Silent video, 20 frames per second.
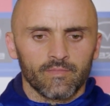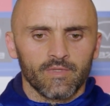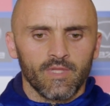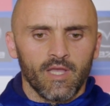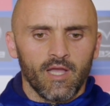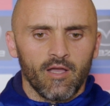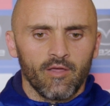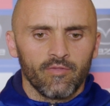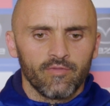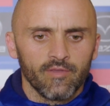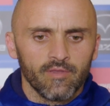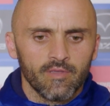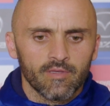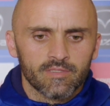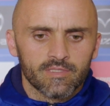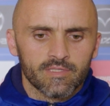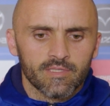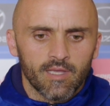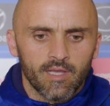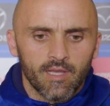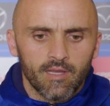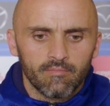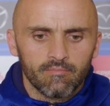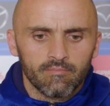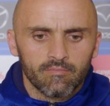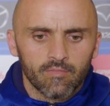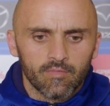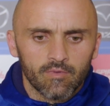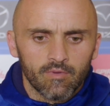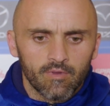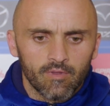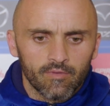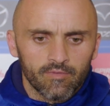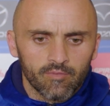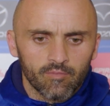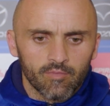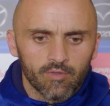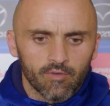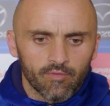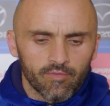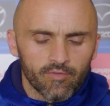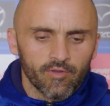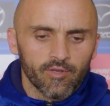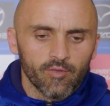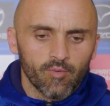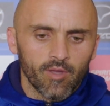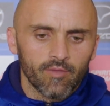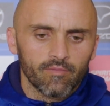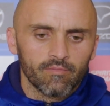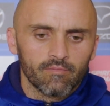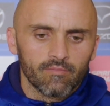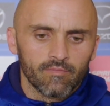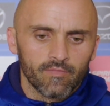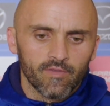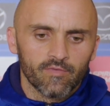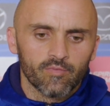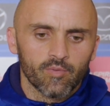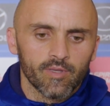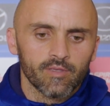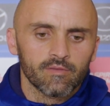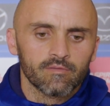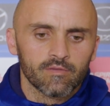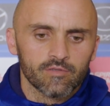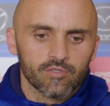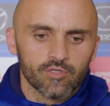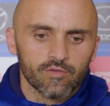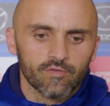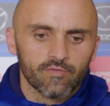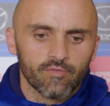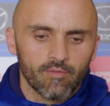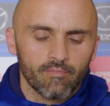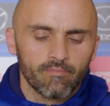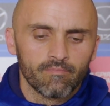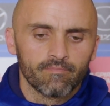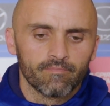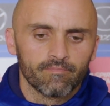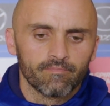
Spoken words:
No, I think we've got 31 this week to choose from.